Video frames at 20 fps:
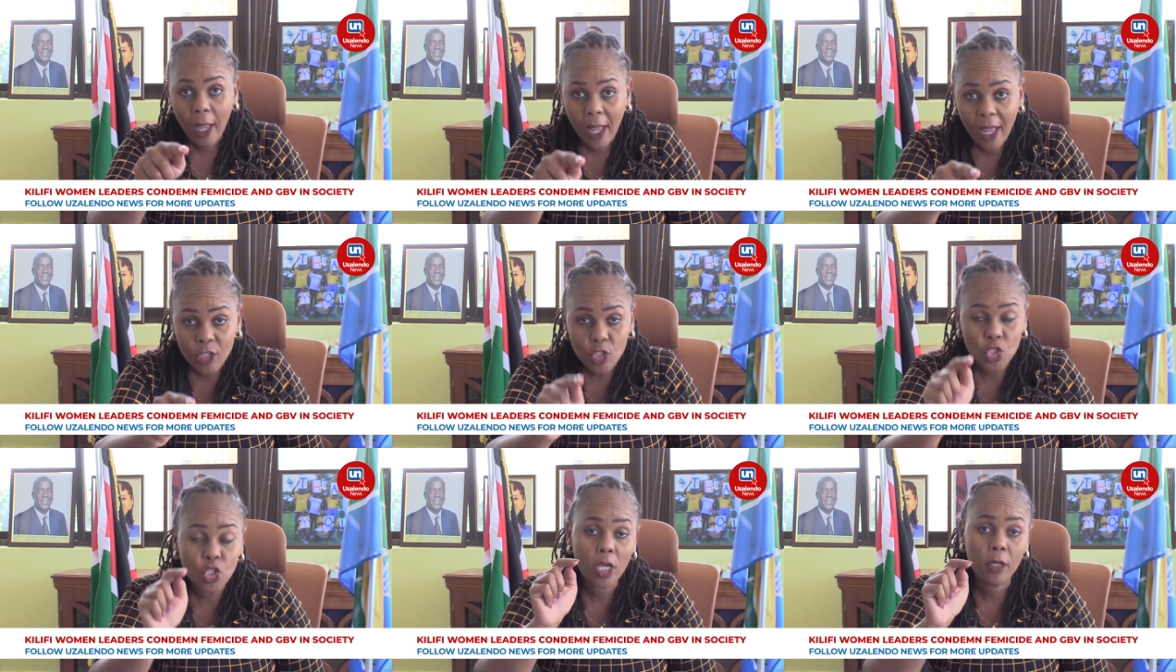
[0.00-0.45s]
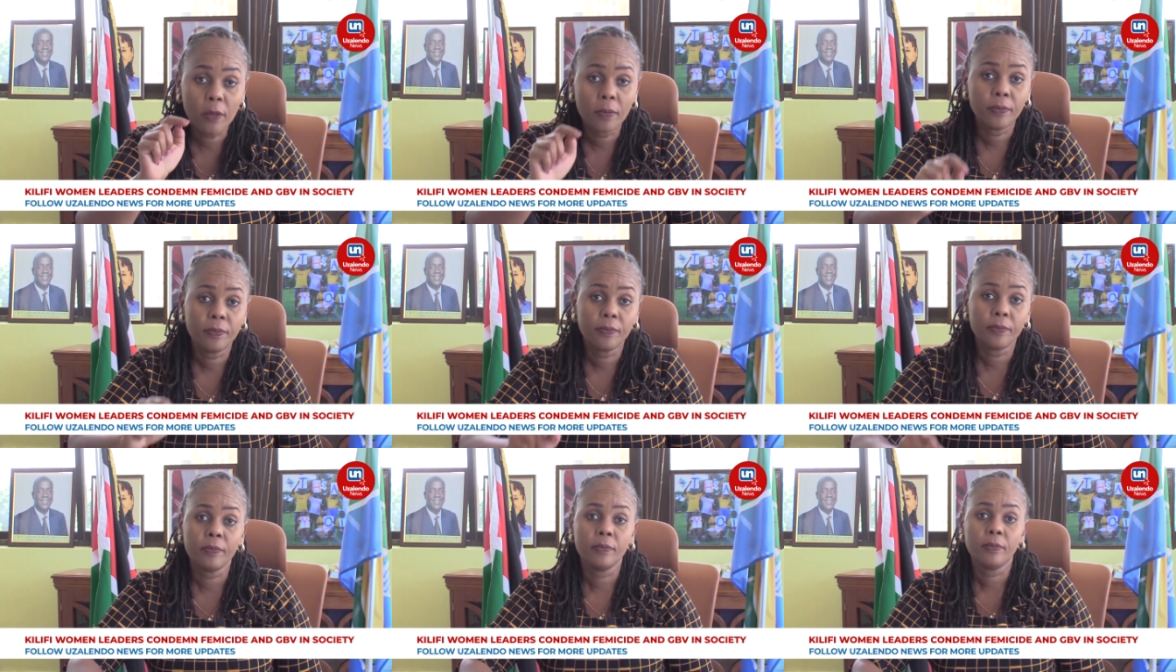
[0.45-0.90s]
Acha
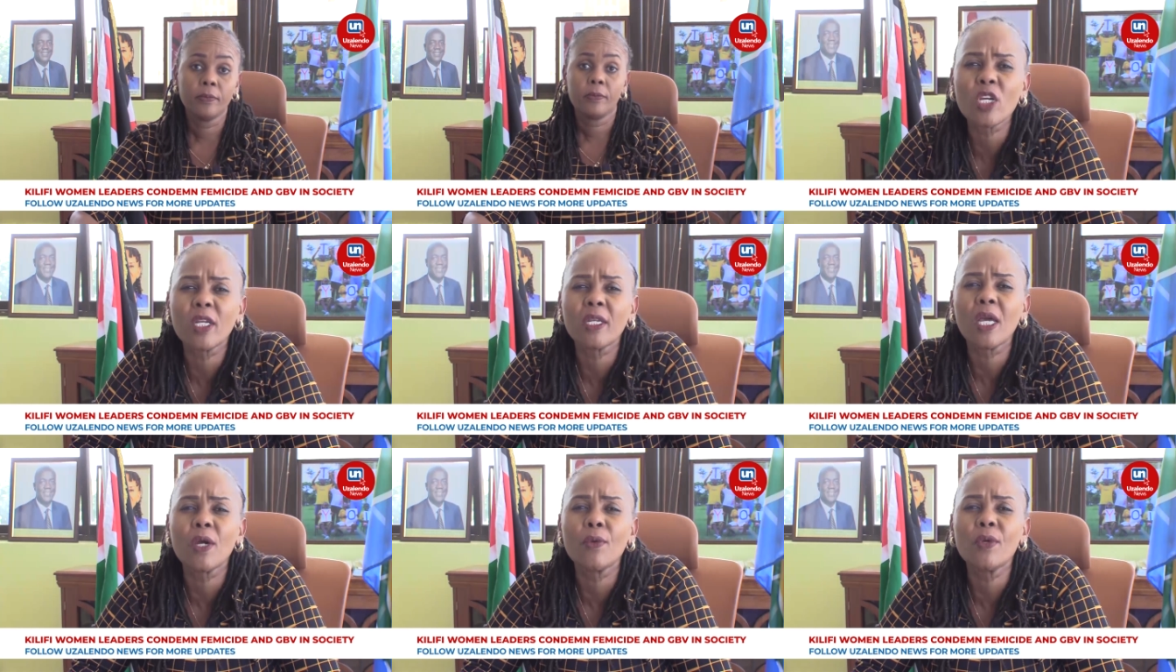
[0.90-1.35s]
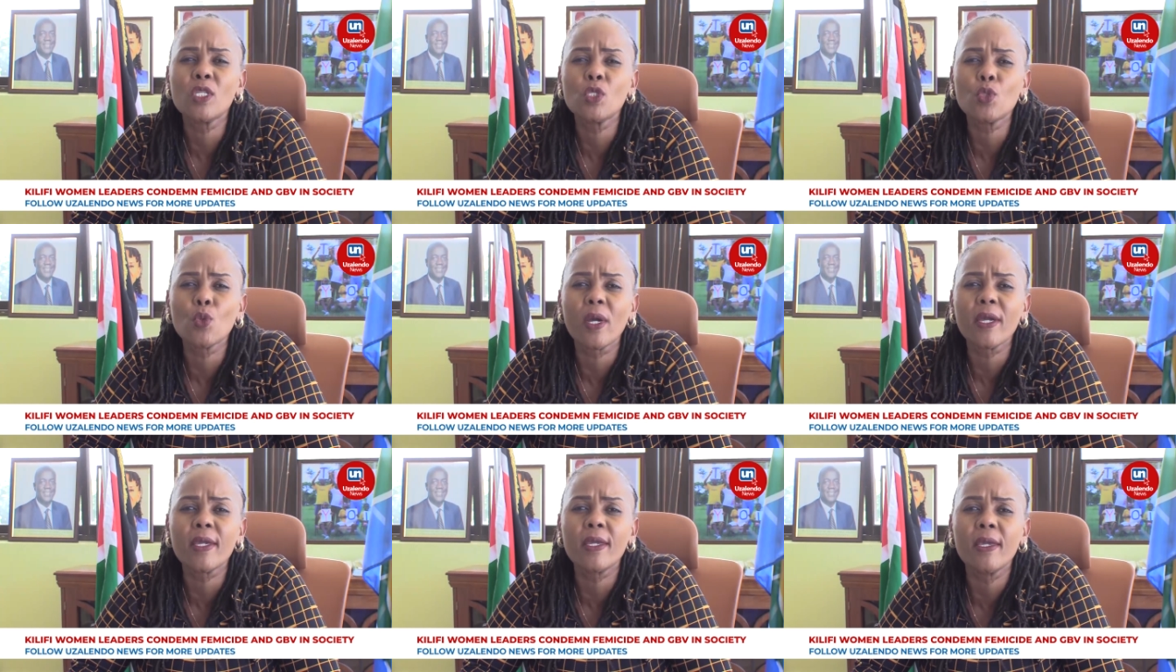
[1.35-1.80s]
tena
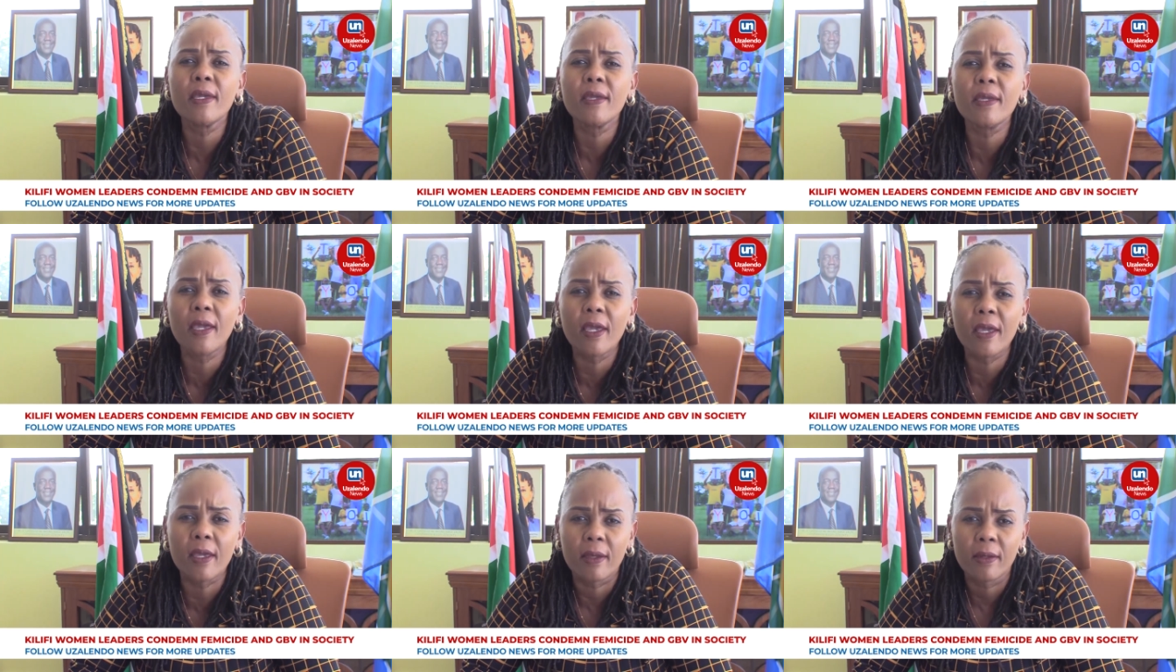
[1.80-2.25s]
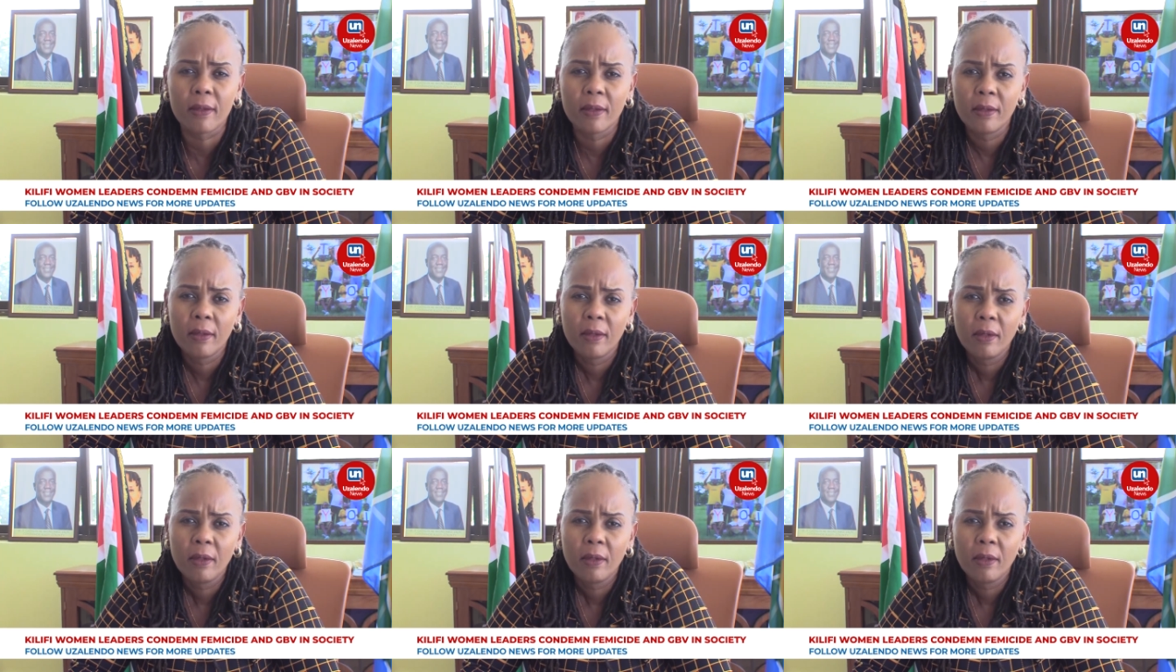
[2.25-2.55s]
wetu wa kike,